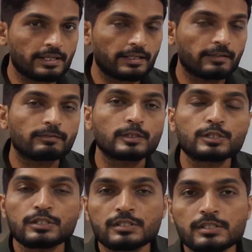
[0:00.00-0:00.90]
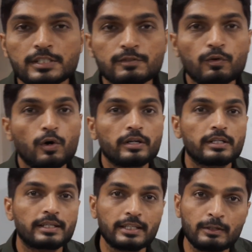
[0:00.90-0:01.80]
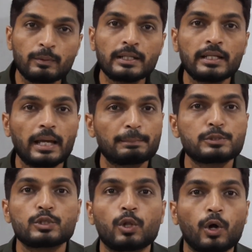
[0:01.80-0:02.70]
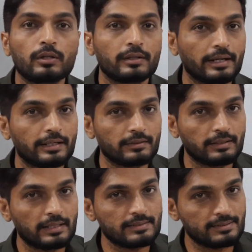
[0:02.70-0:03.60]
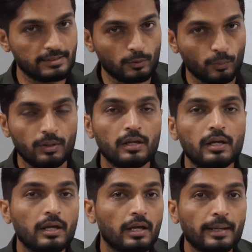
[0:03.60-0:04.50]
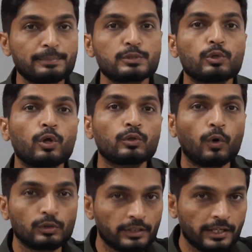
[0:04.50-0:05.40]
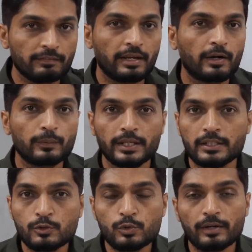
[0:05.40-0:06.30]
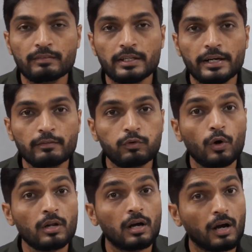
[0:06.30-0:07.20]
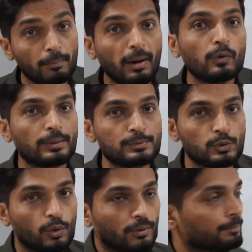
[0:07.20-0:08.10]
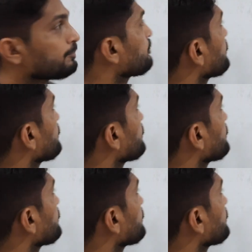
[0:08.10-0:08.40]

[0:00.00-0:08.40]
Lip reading: That definition says for given epsilon greater than 0. Epsilon already we have taken. So I will write for above epsilon.